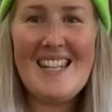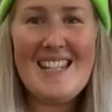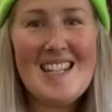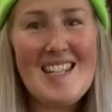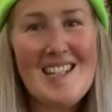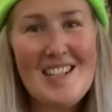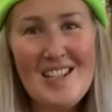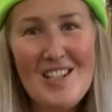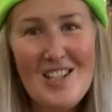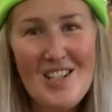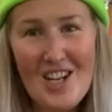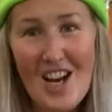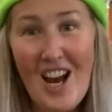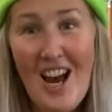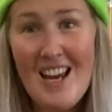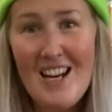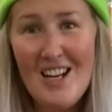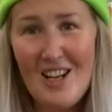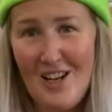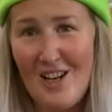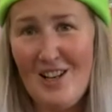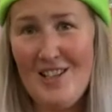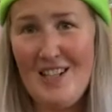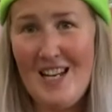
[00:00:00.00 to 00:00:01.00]
is a chai
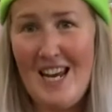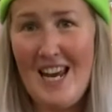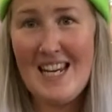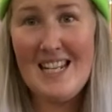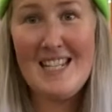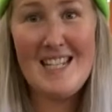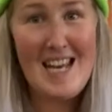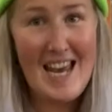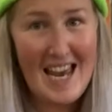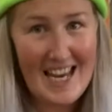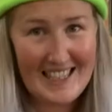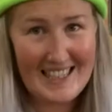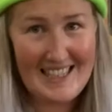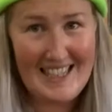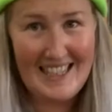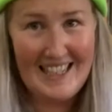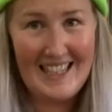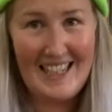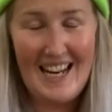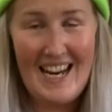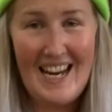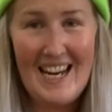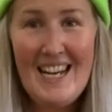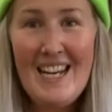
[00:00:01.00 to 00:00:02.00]
latte
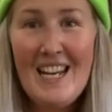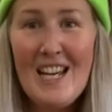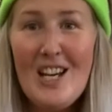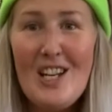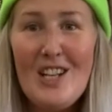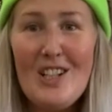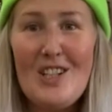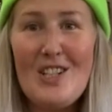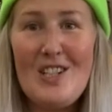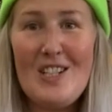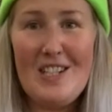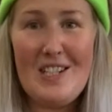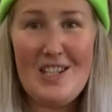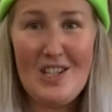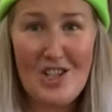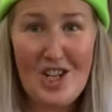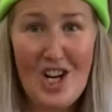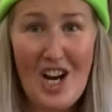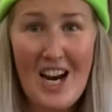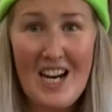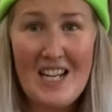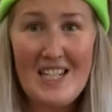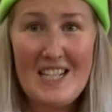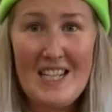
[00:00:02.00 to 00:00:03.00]
technically because it's a
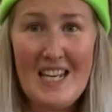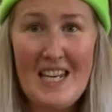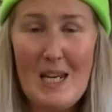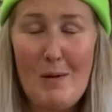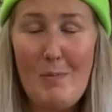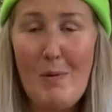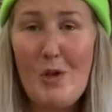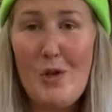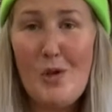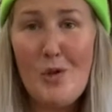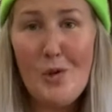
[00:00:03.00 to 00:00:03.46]
chai tea, but you